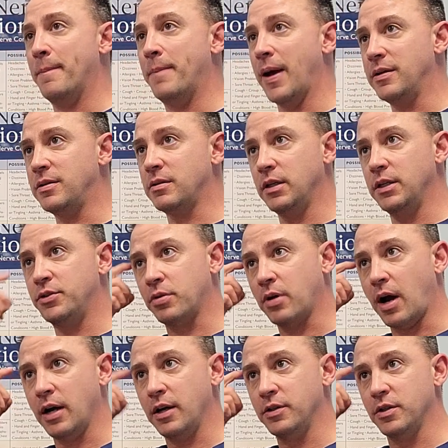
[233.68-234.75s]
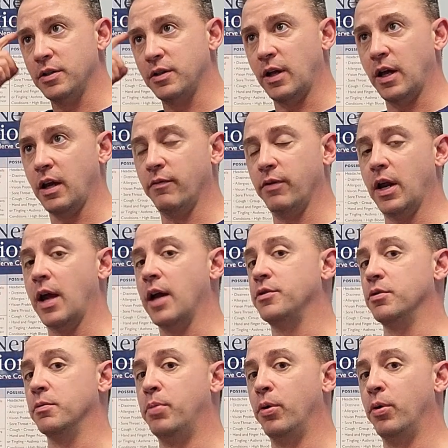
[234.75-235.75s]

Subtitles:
Basically, try to just think of it as you're